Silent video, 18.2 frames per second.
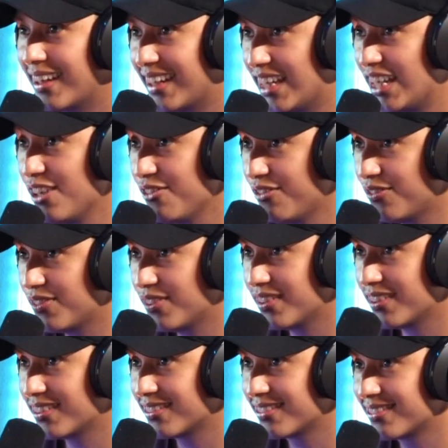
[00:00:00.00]
Eve,
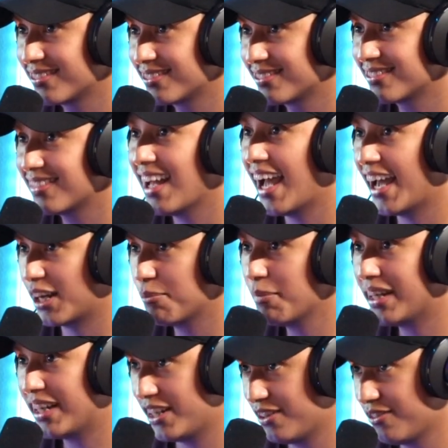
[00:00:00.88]
Eve?
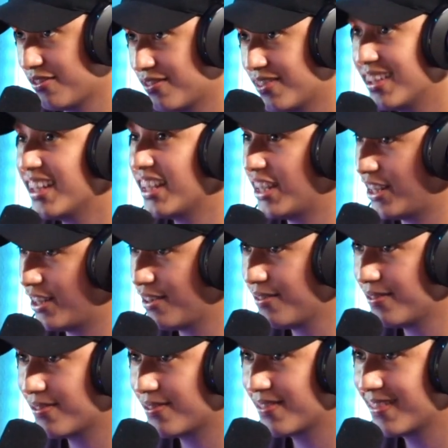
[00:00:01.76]
Adam and Eve, okay.
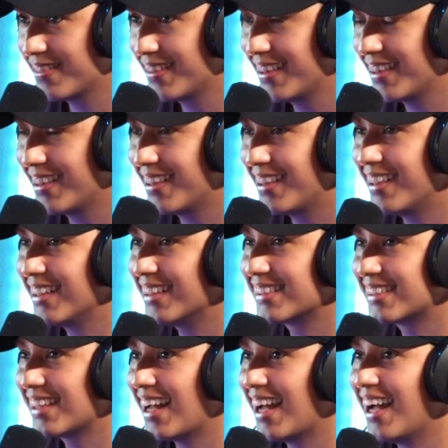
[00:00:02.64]
Eve
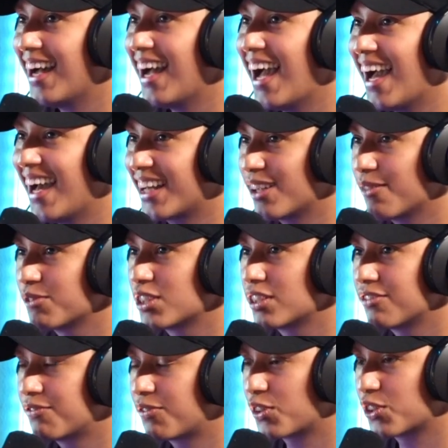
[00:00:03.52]
is not
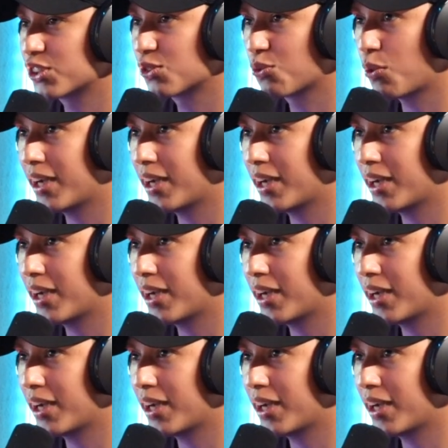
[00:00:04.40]
Adam's first